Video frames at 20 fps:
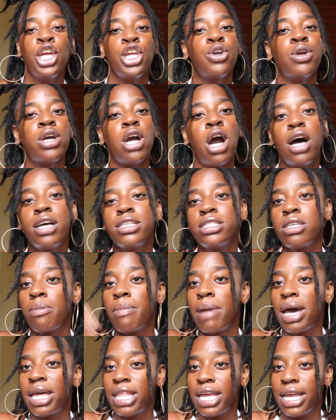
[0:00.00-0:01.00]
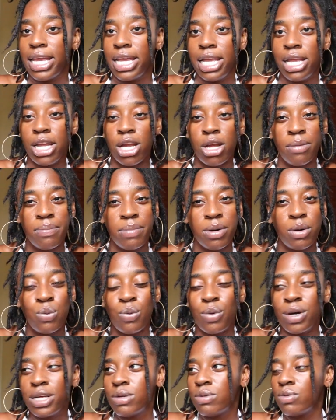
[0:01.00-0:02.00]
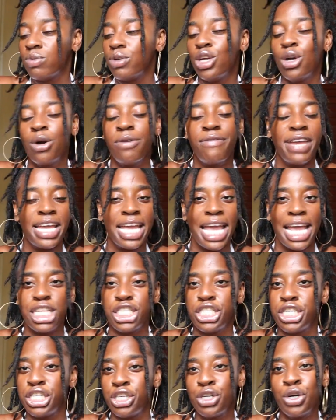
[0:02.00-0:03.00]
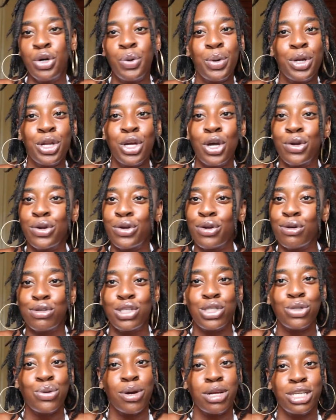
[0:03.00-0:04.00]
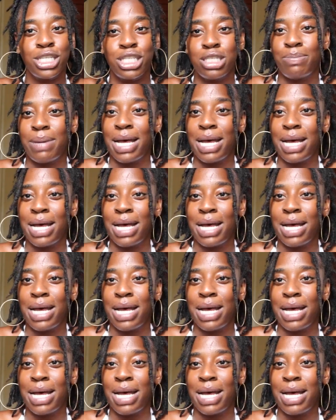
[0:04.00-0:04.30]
You can also buy that here, but what, you're on vacation, you don't want to go to no store and just